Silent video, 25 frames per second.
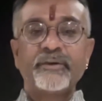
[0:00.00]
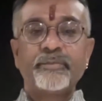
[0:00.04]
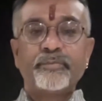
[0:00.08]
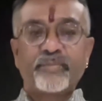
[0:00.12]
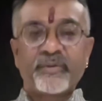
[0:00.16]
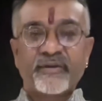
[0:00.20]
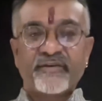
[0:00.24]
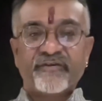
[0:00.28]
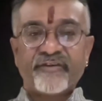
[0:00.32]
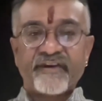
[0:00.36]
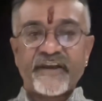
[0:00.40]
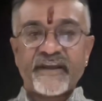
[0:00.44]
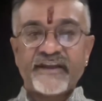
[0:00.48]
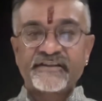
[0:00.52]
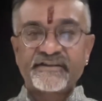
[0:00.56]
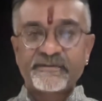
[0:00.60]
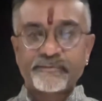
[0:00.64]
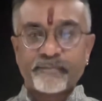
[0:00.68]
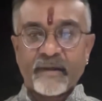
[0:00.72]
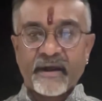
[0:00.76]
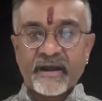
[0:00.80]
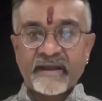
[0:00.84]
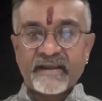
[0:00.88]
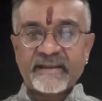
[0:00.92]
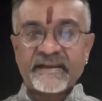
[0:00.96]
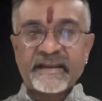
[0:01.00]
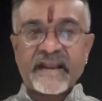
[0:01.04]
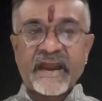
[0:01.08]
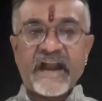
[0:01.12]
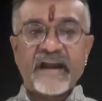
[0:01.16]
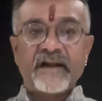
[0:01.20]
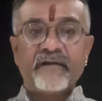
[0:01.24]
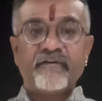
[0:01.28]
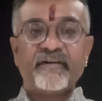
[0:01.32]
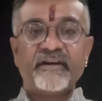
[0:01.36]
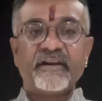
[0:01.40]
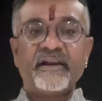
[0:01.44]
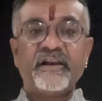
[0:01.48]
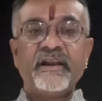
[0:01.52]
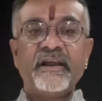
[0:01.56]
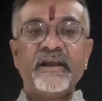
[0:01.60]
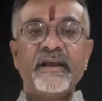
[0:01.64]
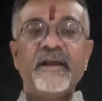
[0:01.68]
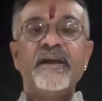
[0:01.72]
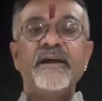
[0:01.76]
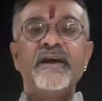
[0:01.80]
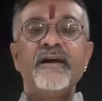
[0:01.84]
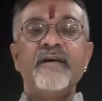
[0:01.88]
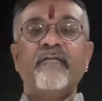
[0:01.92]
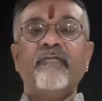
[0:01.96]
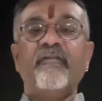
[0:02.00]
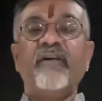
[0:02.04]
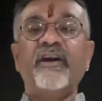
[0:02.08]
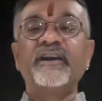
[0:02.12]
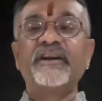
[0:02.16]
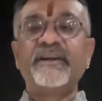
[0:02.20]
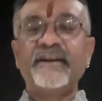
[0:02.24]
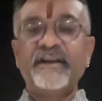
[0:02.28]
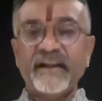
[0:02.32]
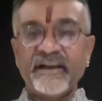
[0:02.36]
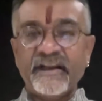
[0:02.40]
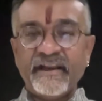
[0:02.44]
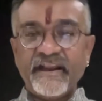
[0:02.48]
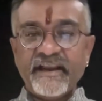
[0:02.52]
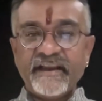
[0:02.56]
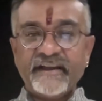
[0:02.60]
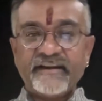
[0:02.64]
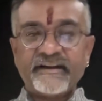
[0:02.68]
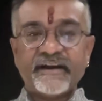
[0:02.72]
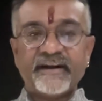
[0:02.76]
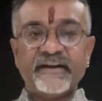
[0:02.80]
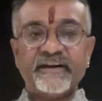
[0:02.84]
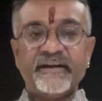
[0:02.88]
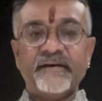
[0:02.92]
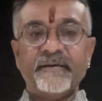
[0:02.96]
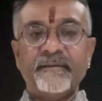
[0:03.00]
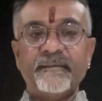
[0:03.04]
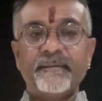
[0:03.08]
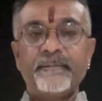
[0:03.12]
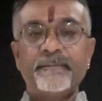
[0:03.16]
preface by Caldwell were deleted.